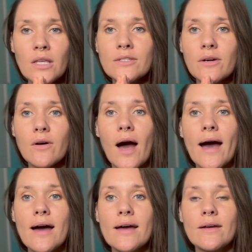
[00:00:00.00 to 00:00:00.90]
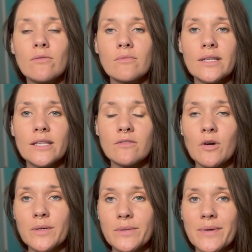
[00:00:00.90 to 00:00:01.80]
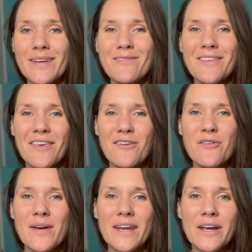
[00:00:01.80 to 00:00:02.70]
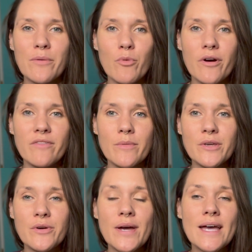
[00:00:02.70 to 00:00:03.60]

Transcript: So I really look forward to working with you and hearing more from you.